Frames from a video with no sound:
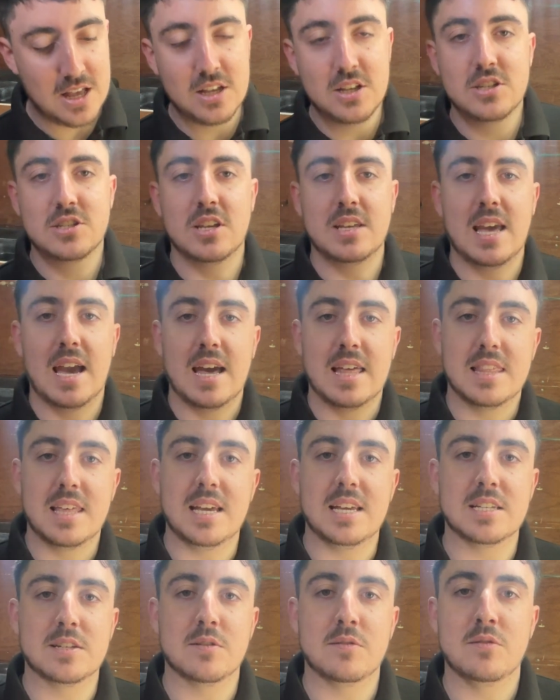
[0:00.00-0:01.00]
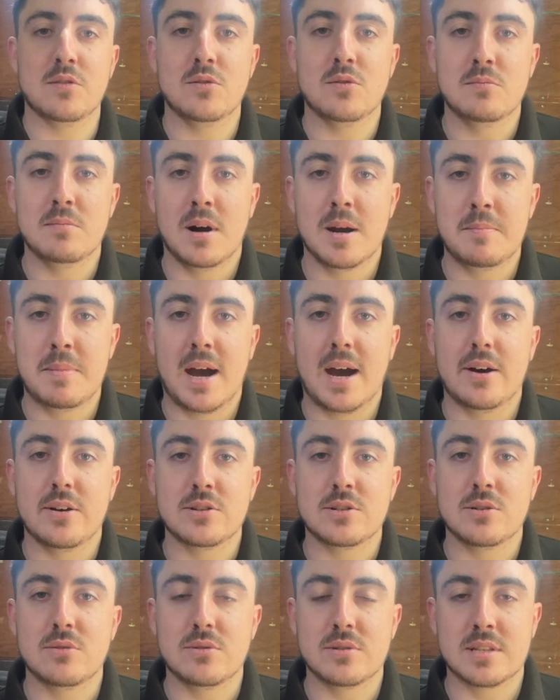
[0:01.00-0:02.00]
So yeah, these are all my power
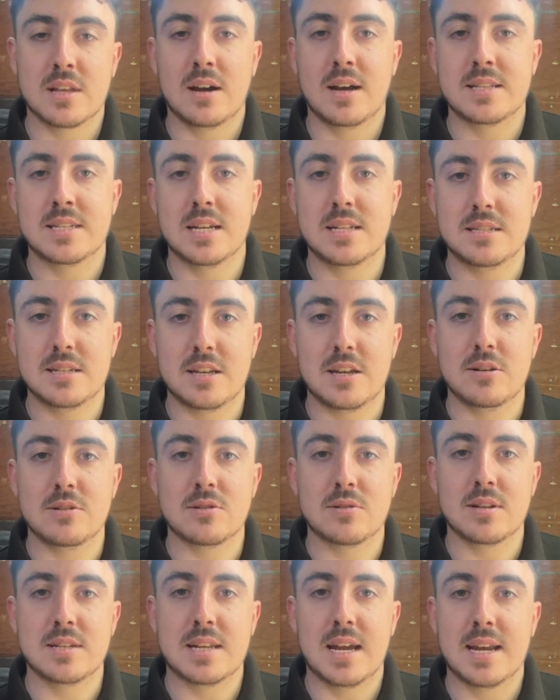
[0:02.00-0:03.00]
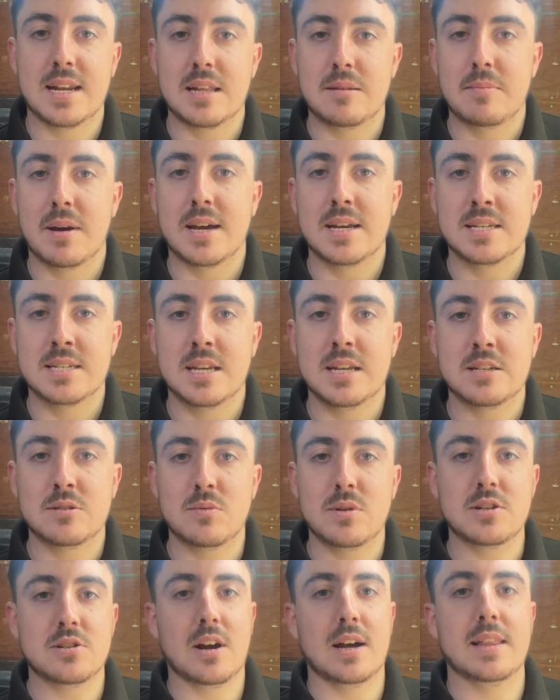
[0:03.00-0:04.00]
tools that I tend to use on a daily basis,
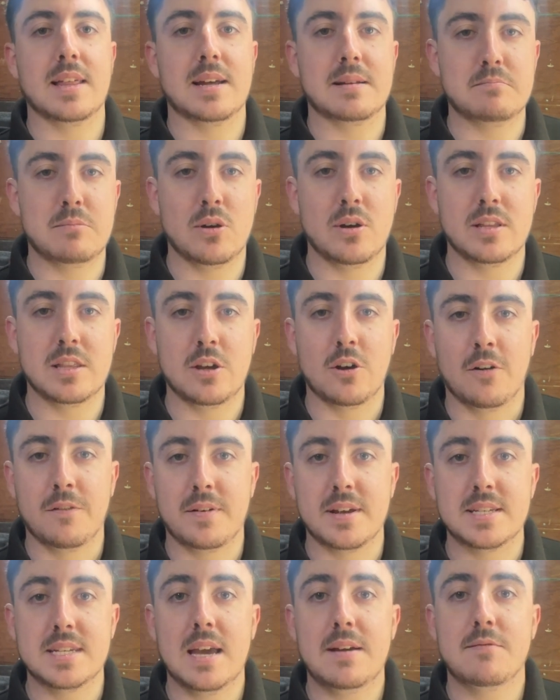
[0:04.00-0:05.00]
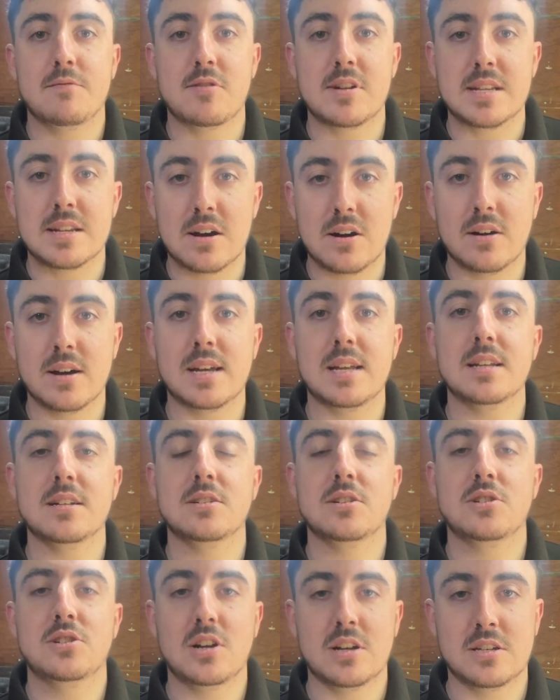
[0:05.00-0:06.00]
which I then put in the office every night,
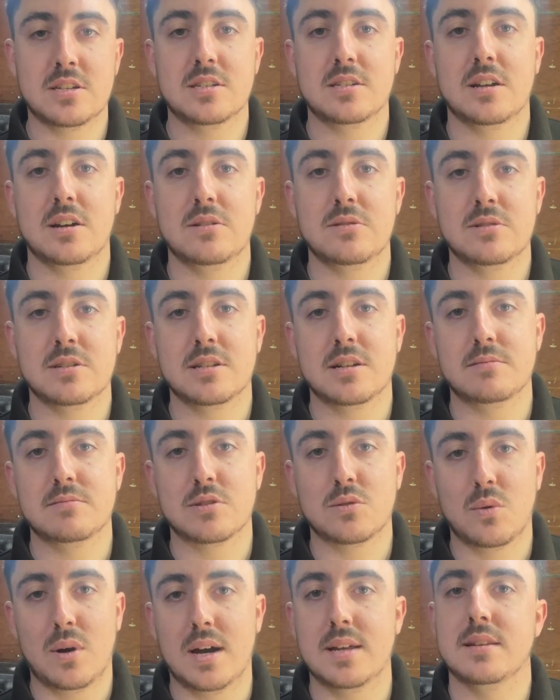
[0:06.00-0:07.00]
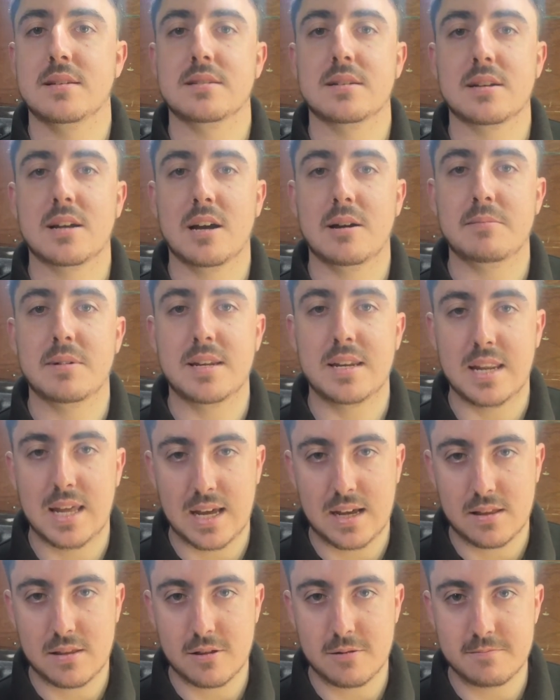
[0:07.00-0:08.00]
just so some twat doesn't come and
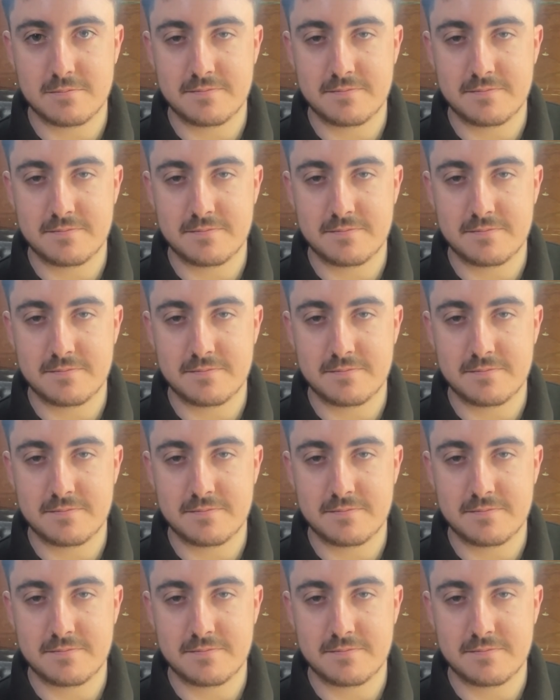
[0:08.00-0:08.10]
nick them.